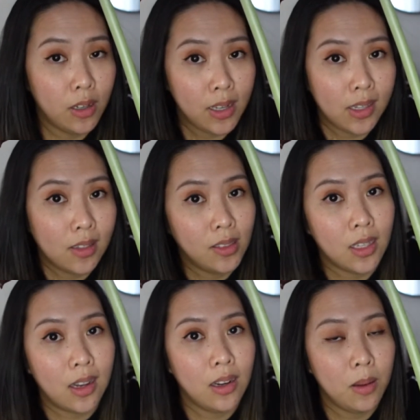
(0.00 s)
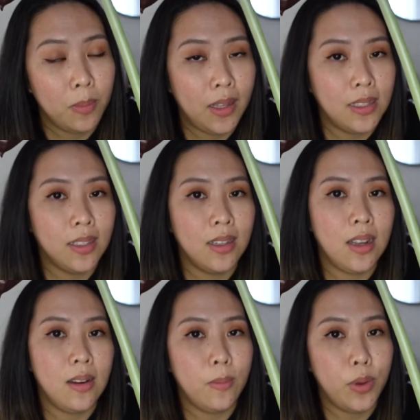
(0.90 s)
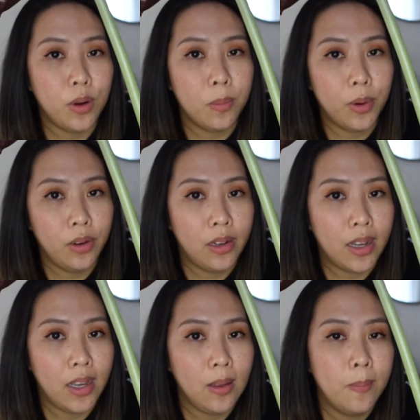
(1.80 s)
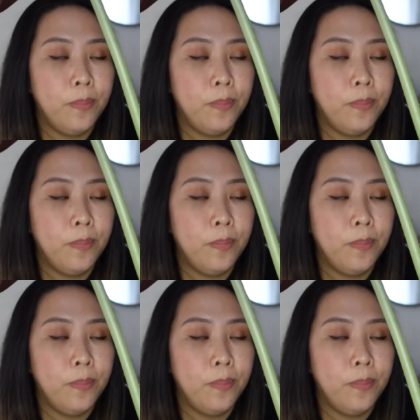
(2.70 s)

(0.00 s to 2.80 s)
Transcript: like you said, I place it in a pure perlite,